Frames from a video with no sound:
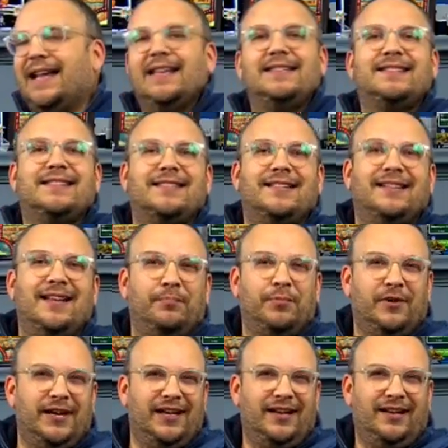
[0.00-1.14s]
as
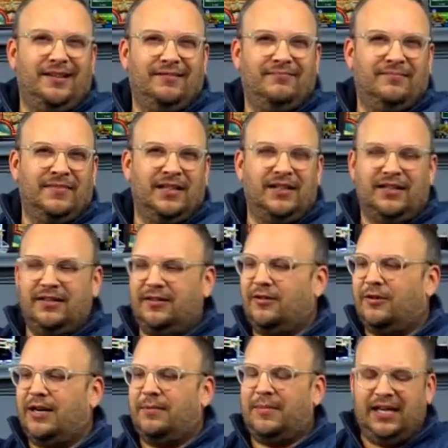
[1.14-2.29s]
slippery, you know what
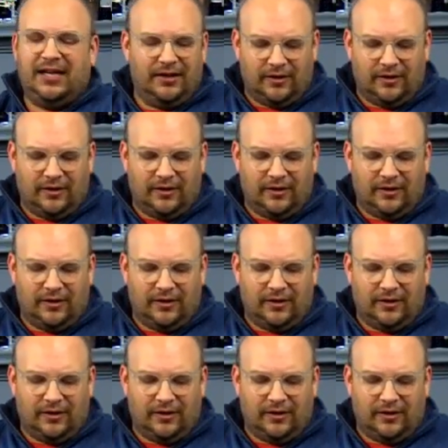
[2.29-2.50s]
I mean?